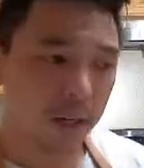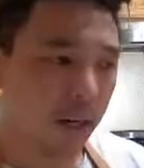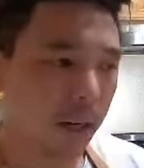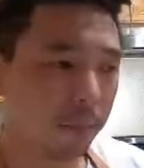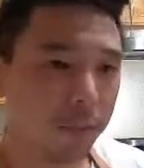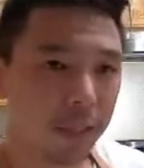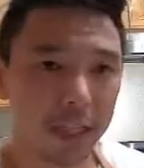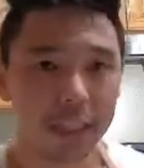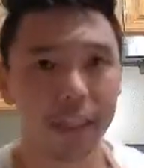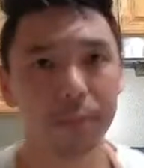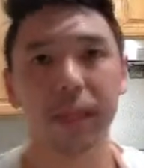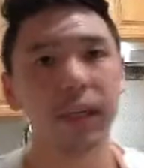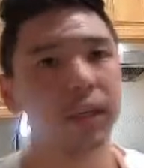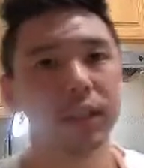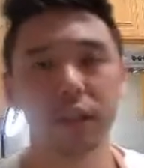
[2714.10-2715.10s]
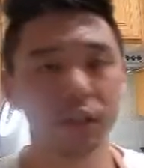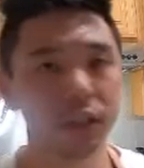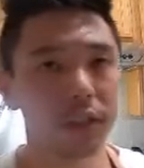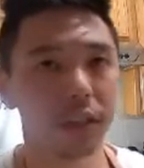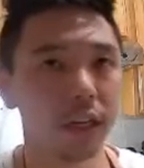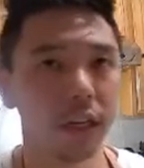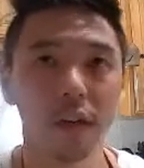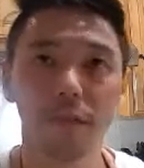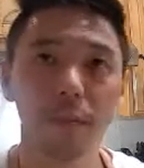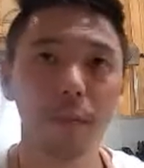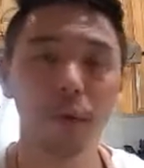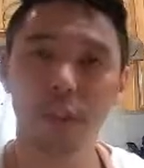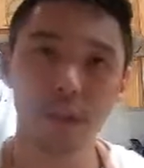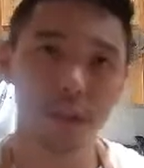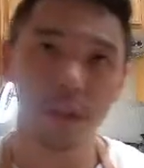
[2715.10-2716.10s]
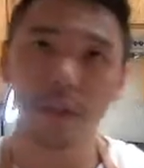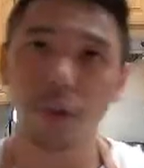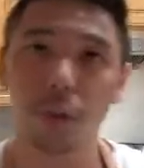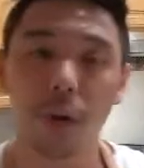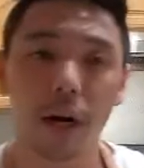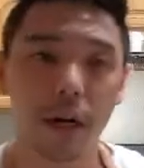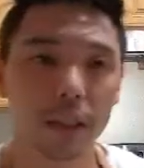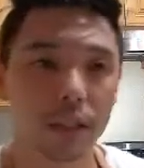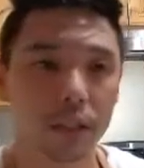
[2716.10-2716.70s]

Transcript: That's because there's not enough moisture in the wok.